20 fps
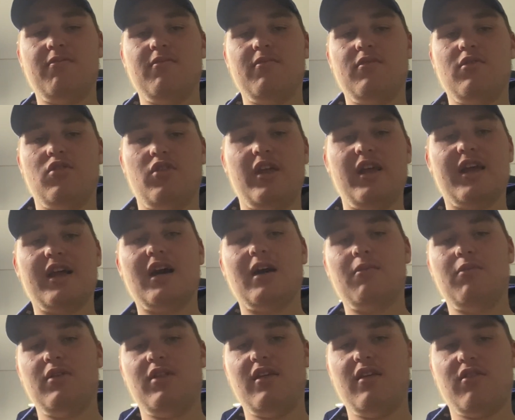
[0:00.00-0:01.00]
link
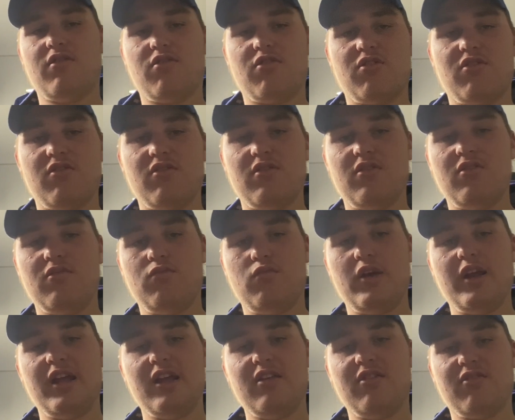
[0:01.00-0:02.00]
up with his
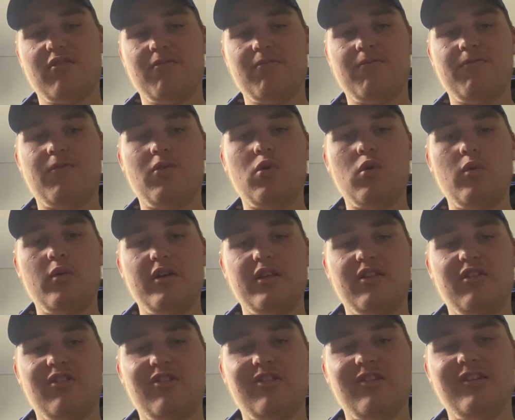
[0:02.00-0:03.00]
wingers and
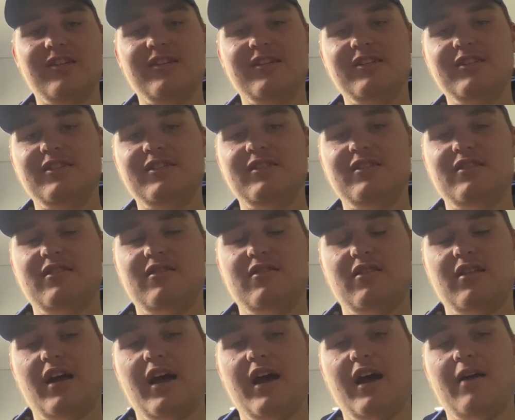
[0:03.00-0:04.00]
forwards
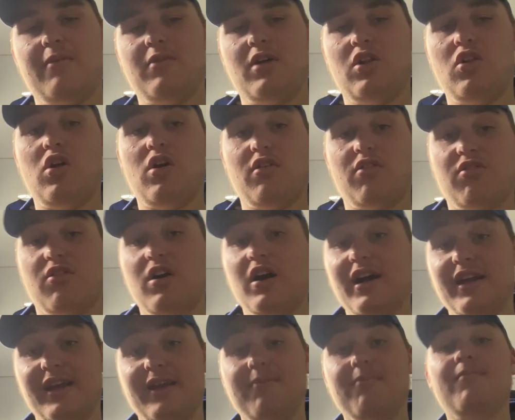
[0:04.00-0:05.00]

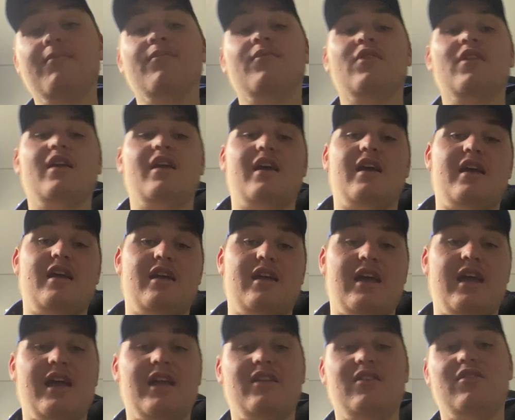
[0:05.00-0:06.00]
alongside him,
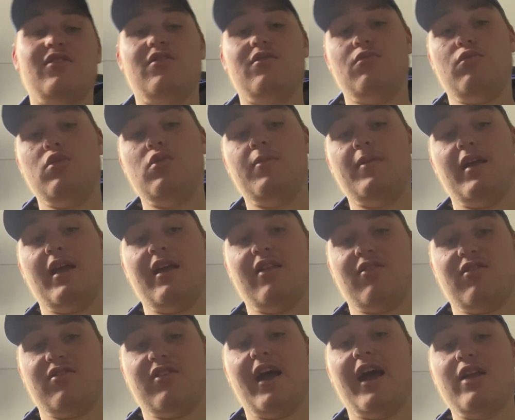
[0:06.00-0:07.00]
and is
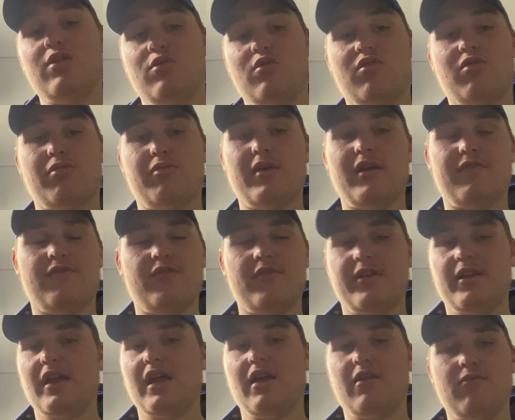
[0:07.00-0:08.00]
a dangerous threat
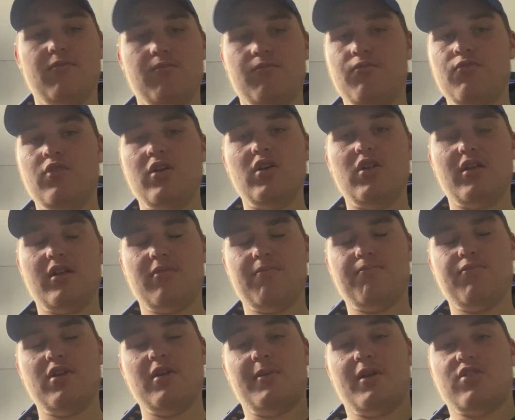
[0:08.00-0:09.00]
for
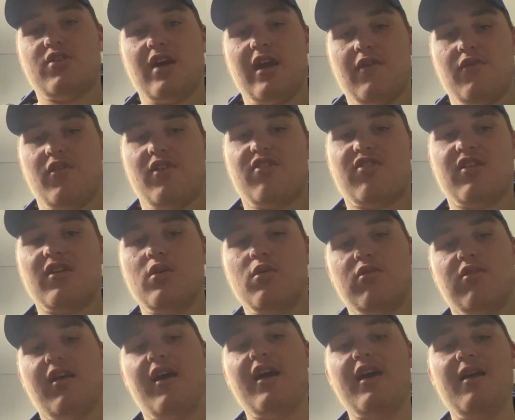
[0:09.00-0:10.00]
pretty much every single
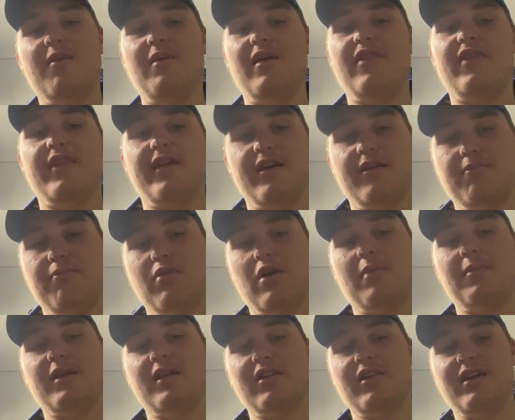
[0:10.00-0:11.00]
team in the
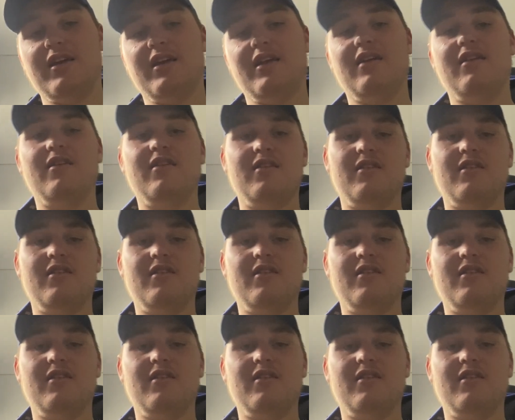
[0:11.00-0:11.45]
Premier League.